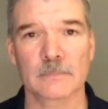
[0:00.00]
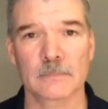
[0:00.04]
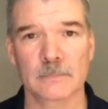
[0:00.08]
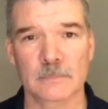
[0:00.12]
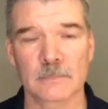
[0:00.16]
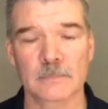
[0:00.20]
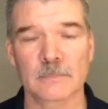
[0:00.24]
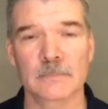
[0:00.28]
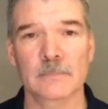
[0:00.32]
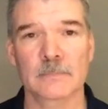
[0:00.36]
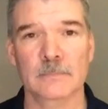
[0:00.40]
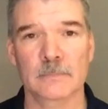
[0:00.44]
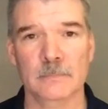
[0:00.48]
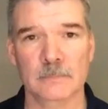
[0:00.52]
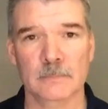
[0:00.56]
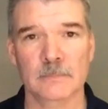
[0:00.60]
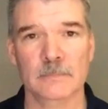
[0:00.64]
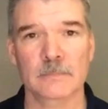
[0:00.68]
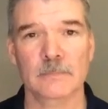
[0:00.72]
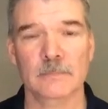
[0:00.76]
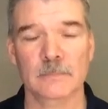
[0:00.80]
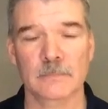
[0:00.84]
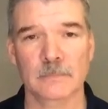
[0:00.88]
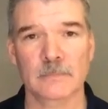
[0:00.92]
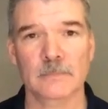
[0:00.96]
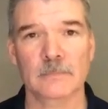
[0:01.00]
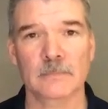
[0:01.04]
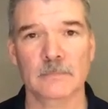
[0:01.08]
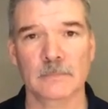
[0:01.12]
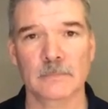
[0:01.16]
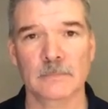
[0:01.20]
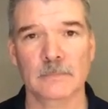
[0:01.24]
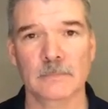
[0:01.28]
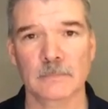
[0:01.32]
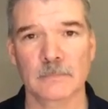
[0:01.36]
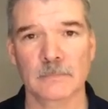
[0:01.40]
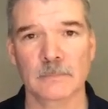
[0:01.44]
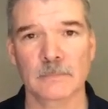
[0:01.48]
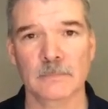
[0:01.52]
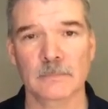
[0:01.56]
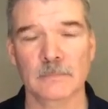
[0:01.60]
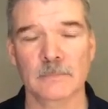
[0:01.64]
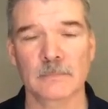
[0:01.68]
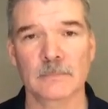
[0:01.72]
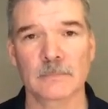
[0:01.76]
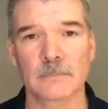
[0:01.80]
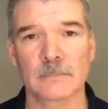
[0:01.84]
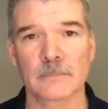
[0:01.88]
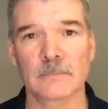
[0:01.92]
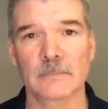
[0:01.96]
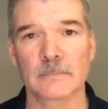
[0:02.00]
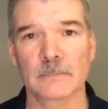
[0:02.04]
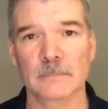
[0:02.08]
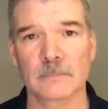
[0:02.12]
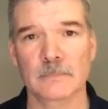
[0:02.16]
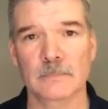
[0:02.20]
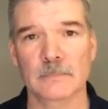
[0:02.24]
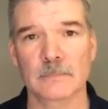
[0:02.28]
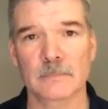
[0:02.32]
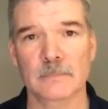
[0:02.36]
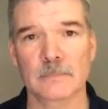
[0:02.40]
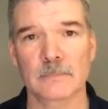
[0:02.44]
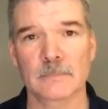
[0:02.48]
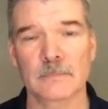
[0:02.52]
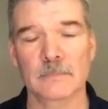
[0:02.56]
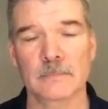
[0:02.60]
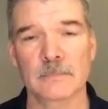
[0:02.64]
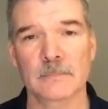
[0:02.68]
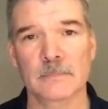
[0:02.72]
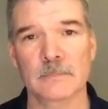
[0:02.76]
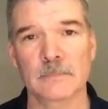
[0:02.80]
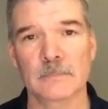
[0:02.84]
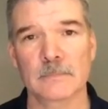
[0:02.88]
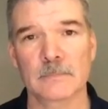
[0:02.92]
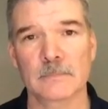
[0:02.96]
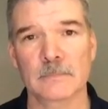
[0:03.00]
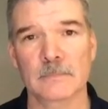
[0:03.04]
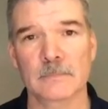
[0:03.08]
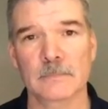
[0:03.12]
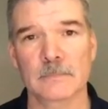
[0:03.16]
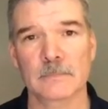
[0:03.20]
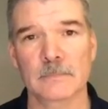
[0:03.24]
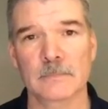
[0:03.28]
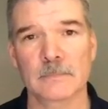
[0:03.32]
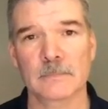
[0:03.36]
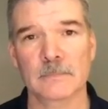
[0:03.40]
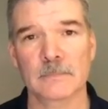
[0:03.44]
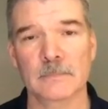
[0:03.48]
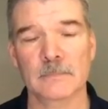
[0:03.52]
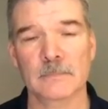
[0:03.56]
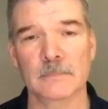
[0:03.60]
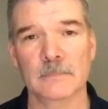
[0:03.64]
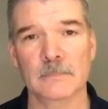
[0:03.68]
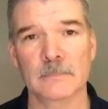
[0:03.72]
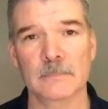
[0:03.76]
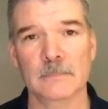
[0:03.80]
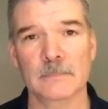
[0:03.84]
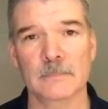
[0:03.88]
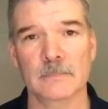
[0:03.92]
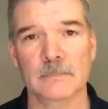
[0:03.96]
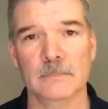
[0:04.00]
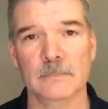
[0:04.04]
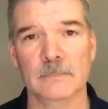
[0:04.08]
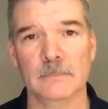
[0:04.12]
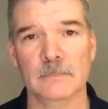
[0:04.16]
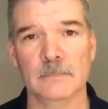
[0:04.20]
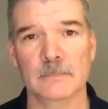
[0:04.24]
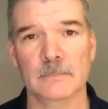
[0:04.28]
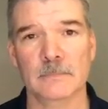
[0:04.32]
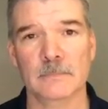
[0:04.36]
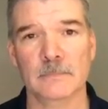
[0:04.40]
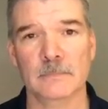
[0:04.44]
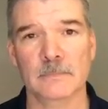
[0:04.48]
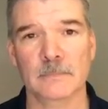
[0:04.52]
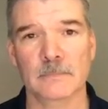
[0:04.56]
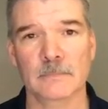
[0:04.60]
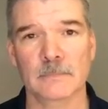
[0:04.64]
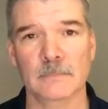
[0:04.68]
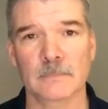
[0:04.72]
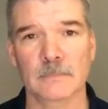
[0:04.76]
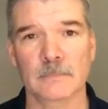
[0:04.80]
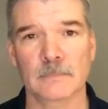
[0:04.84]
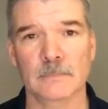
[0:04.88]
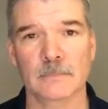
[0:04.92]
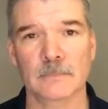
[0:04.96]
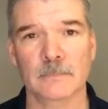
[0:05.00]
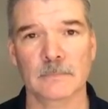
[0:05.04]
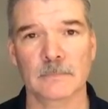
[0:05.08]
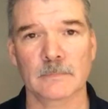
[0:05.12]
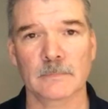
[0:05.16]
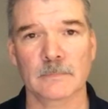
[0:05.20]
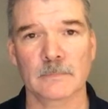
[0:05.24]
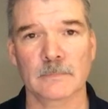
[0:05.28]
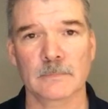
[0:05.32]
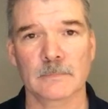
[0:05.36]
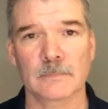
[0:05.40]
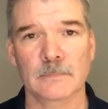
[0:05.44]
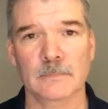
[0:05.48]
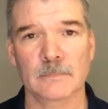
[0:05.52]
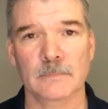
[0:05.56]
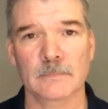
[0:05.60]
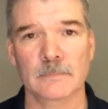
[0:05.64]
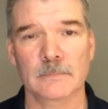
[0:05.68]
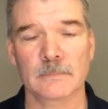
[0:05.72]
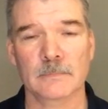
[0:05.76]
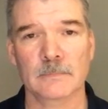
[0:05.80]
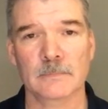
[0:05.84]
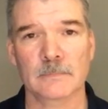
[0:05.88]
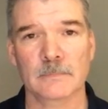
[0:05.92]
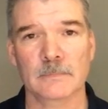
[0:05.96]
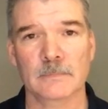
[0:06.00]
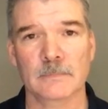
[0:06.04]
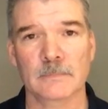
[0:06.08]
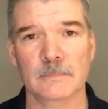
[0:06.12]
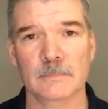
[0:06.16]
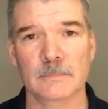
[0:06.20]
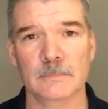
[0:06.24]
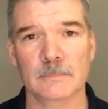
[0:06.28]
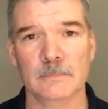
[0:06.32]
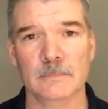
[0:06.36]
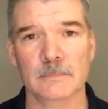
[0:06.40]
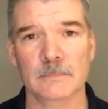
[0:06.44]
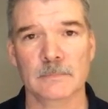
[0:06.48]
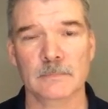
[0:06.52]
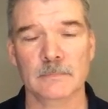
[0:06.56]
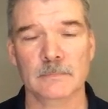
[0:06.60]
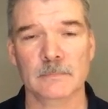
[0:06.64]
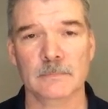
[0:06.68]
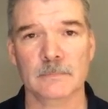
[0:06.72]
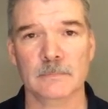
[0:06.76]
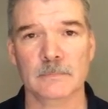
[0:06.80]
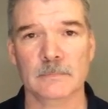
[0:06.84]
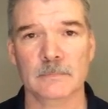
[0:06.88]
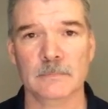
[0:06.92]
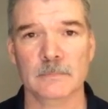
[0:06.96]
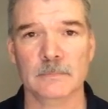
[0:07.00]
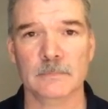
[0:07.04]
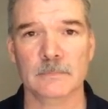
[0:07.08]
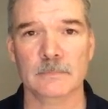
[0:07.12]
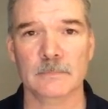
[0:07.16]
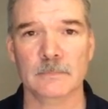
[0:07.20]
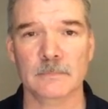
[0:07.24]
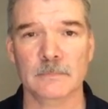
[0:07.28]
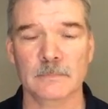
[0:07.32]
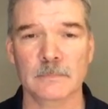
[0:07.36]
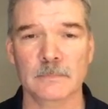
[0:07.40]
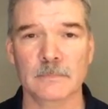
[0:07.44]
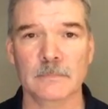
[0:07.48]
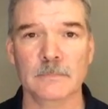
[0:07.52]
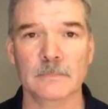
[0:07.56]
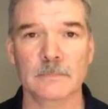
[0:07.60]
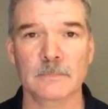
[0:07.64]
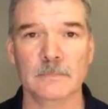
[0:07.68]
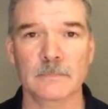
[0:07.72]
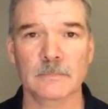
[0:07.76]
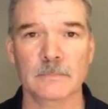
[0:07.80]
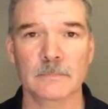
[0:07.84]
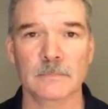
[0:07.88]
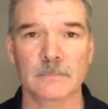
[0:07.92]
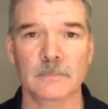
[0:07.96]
(not speaking)